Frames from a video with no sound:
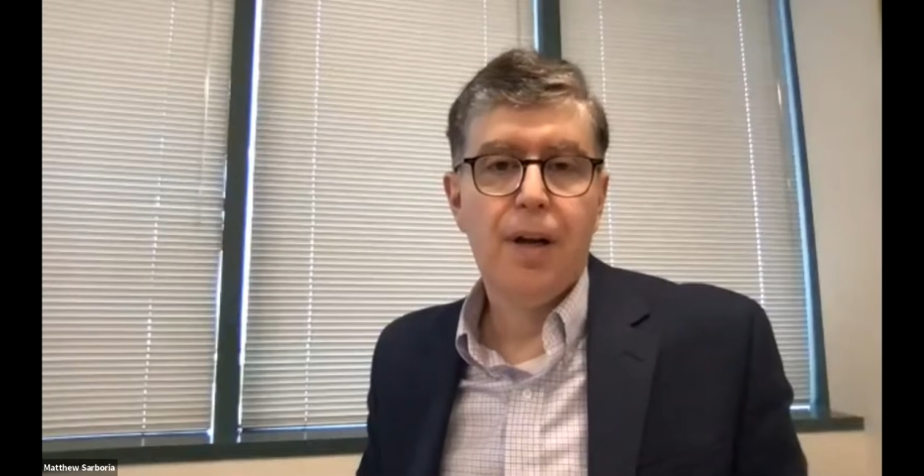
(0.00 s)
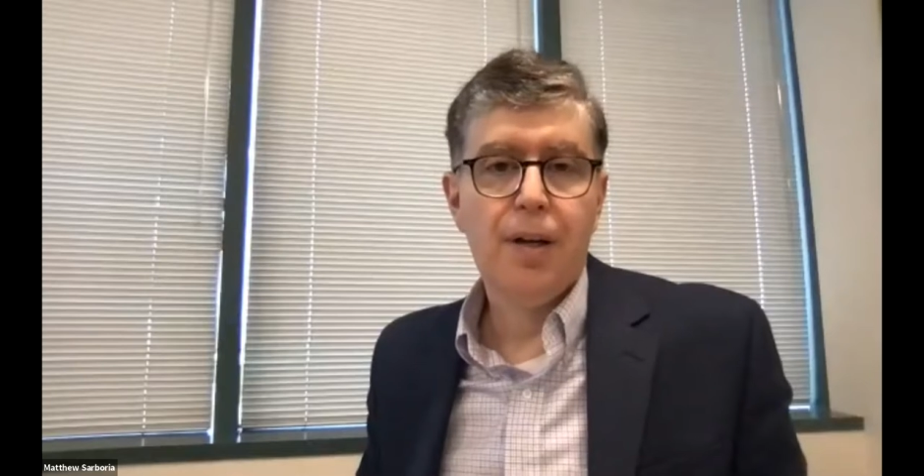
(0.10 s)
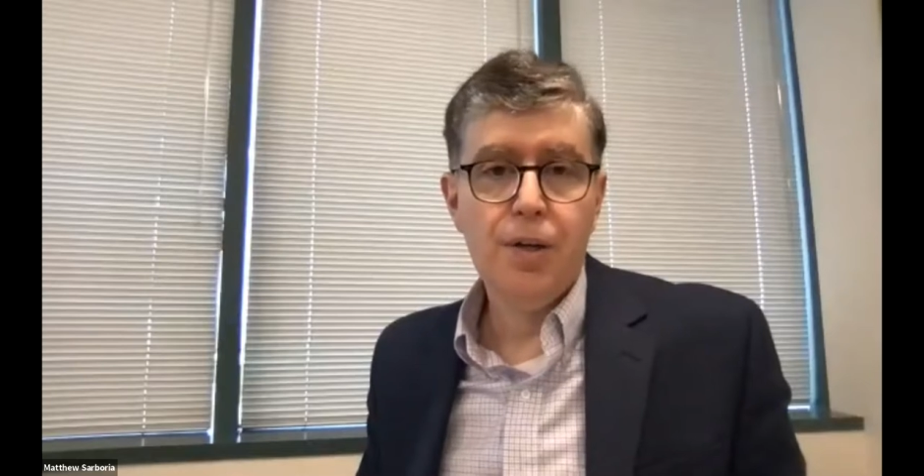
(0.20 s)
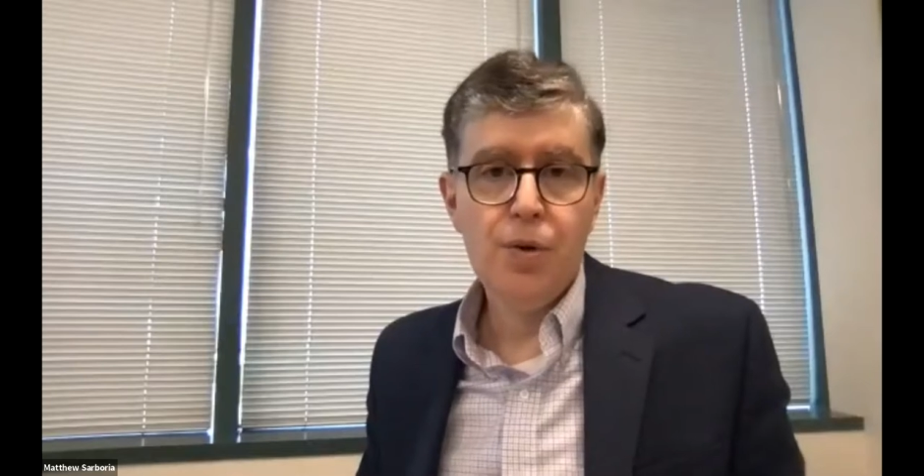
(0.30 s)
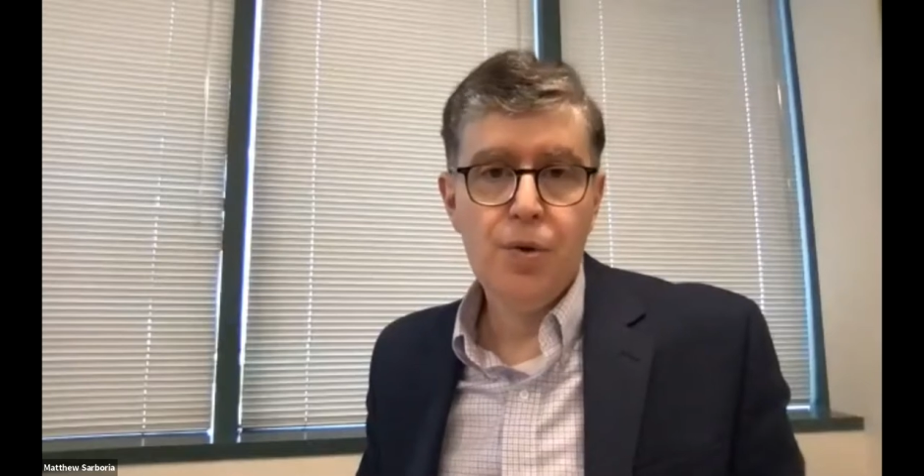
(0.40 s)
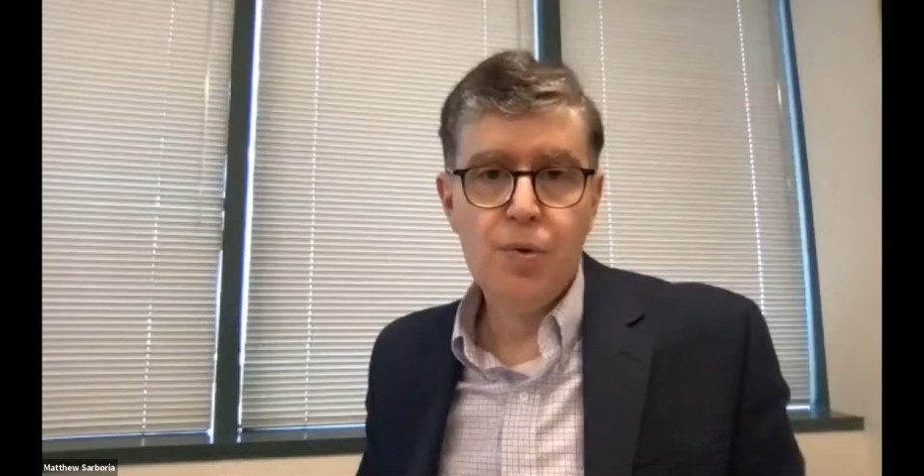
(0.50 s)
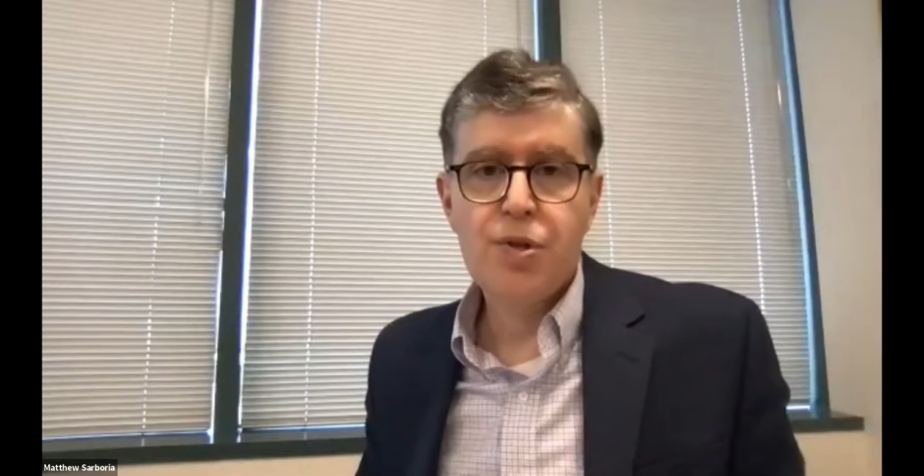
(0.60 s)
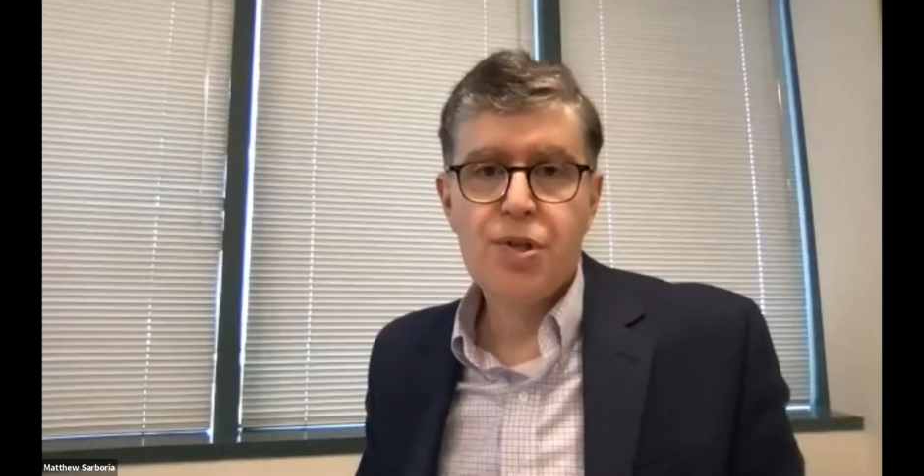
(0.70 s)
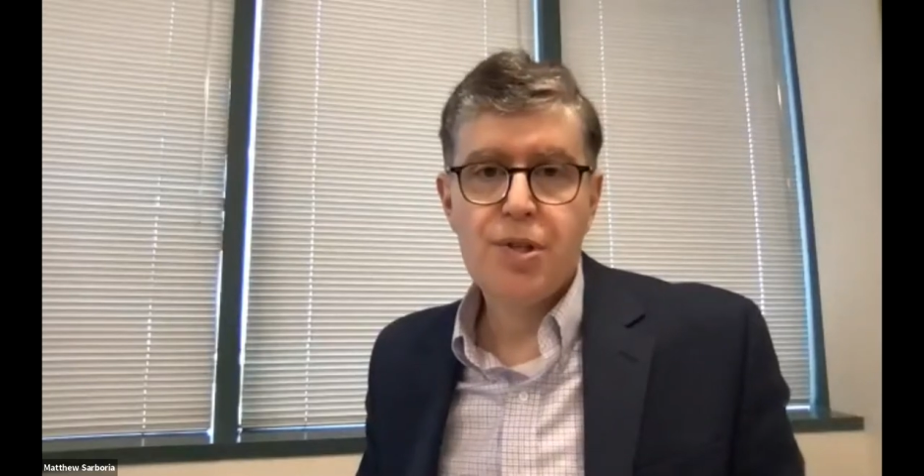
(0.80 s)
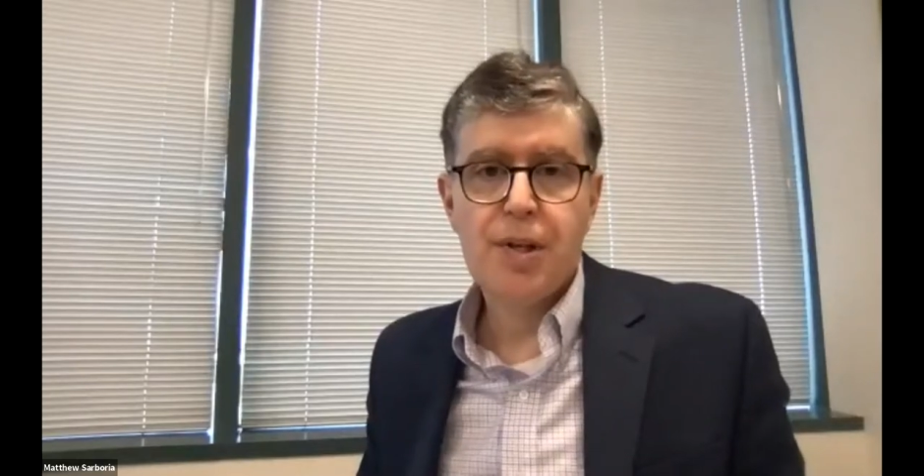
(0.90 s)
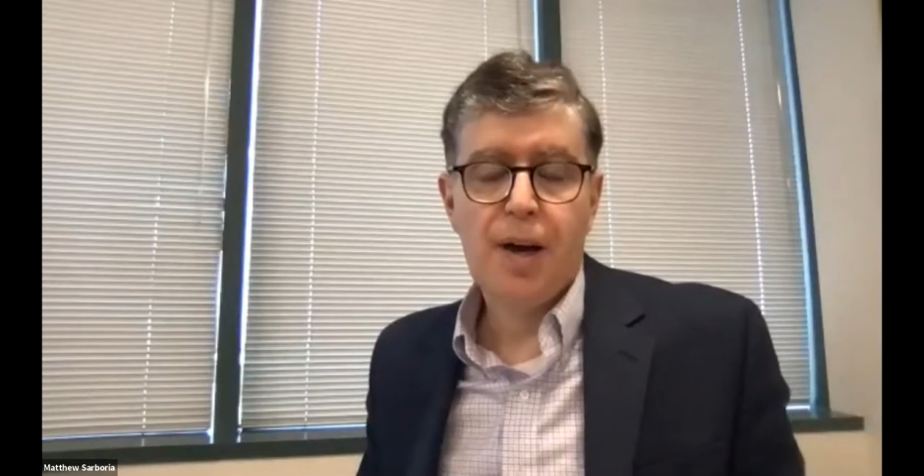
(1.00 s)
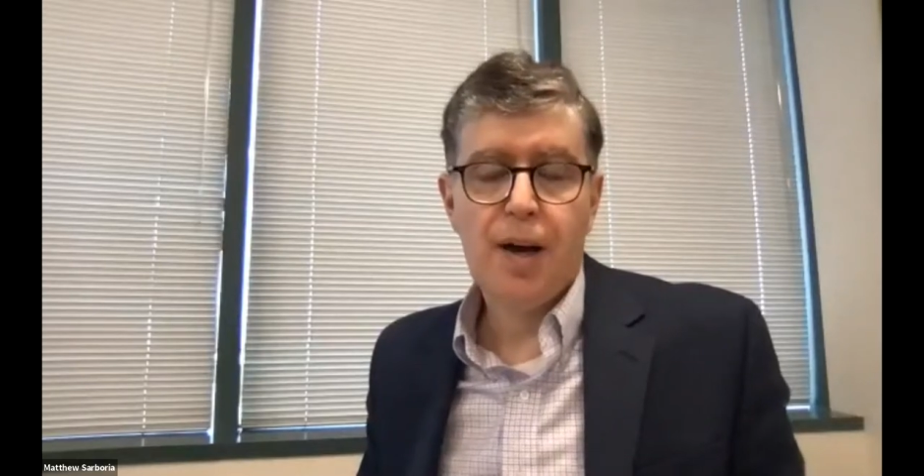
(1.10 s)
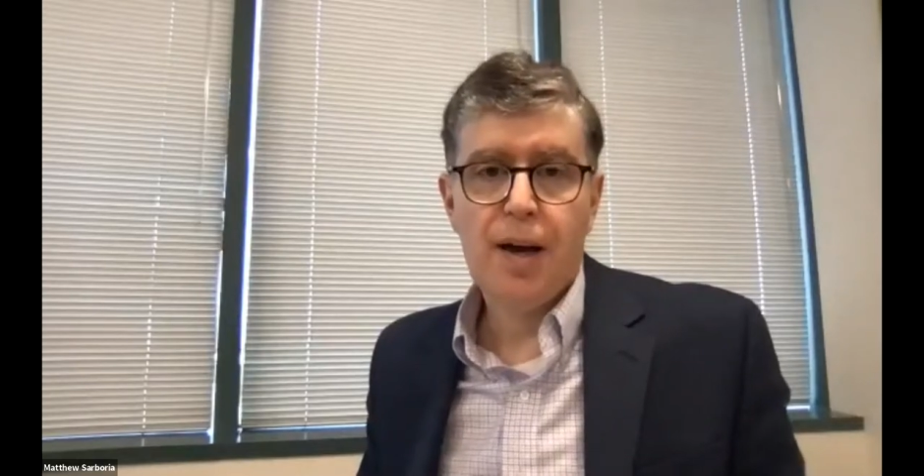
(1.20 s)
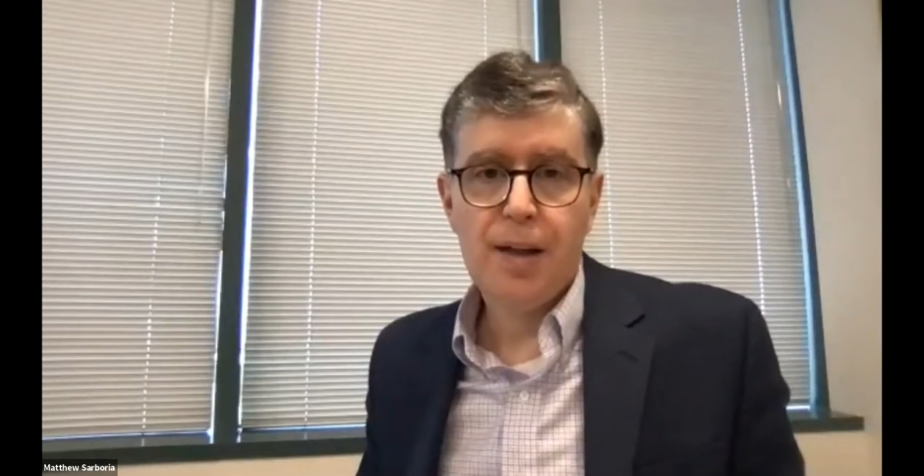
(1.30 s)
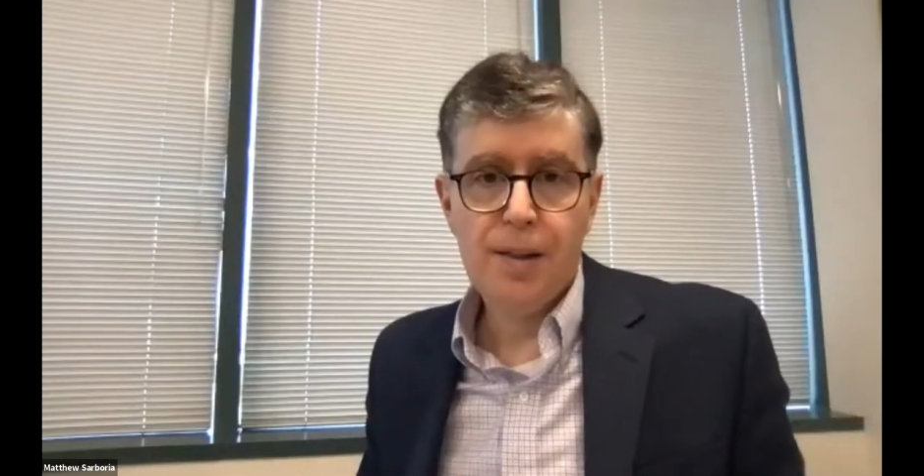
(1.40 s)
used
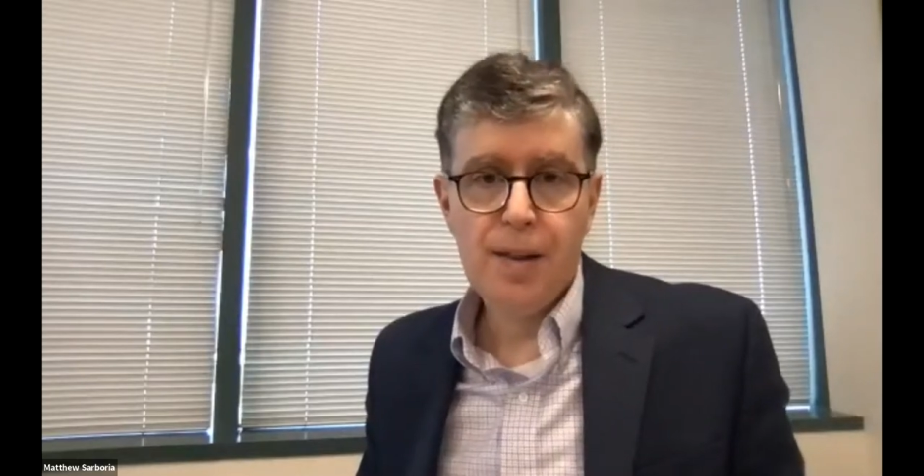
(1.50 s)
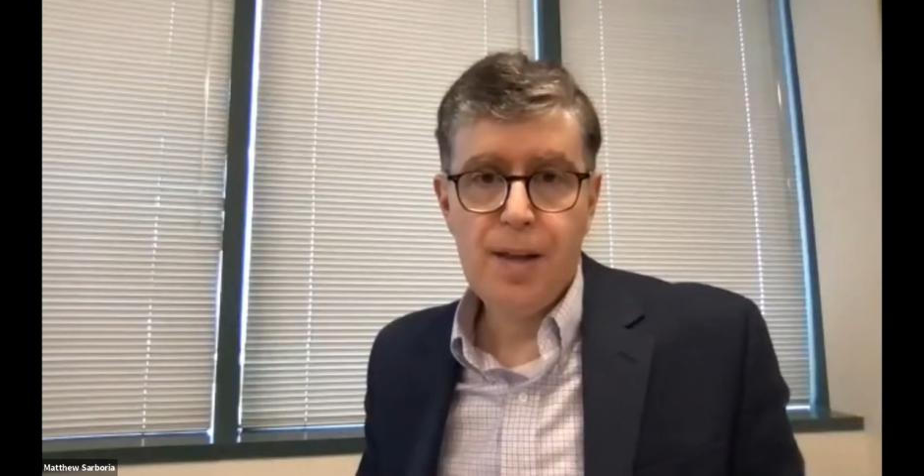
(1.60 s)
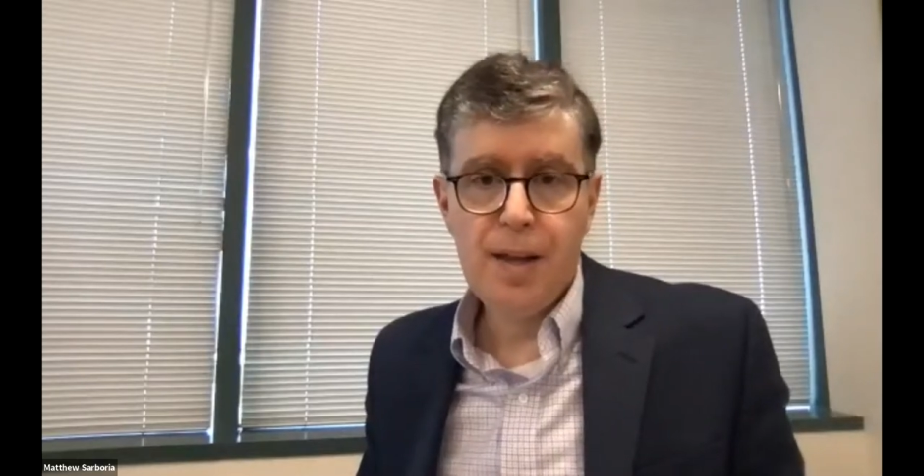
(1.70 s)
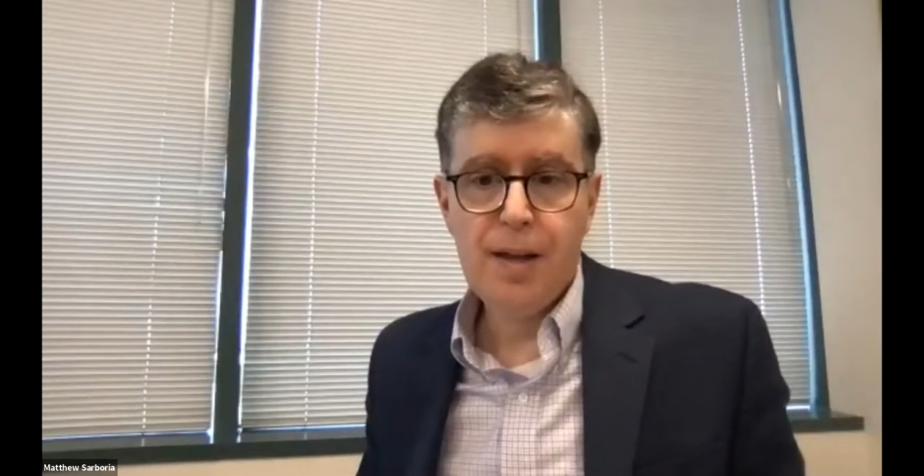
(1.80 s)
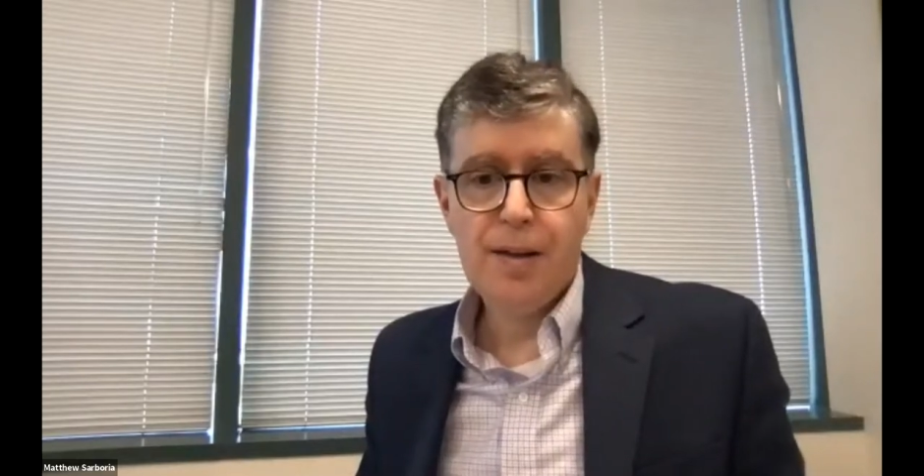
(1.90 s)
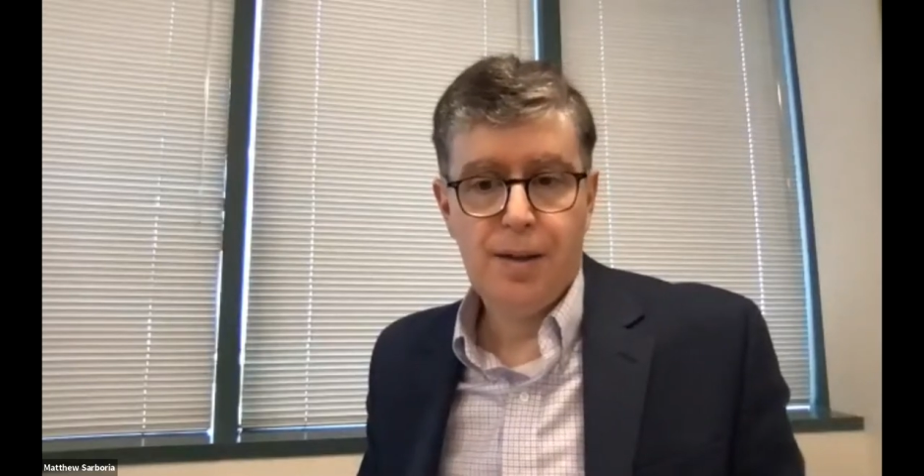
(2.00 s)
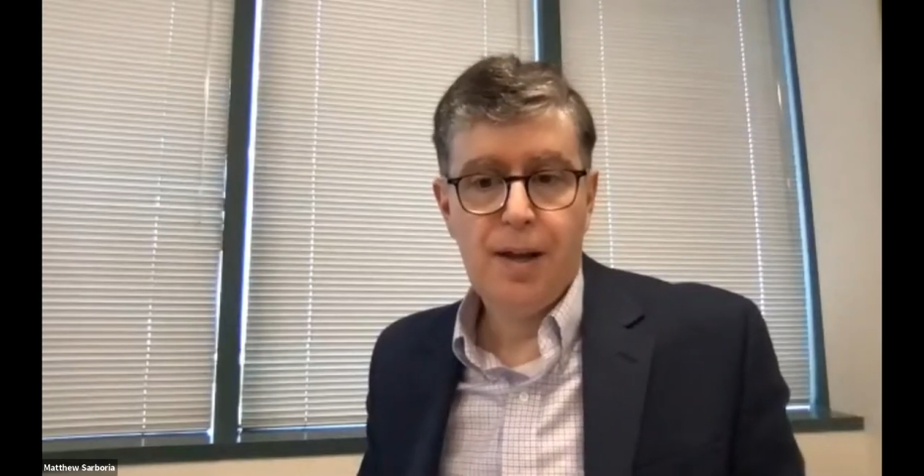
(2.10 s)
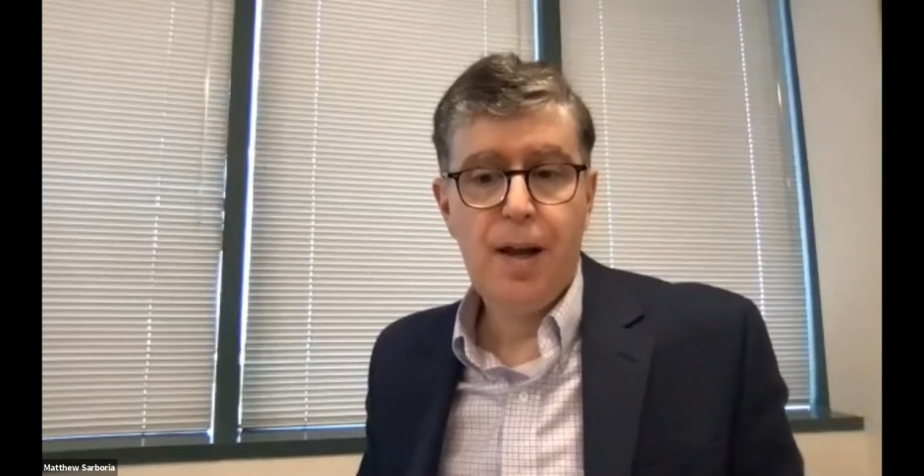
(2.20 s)
the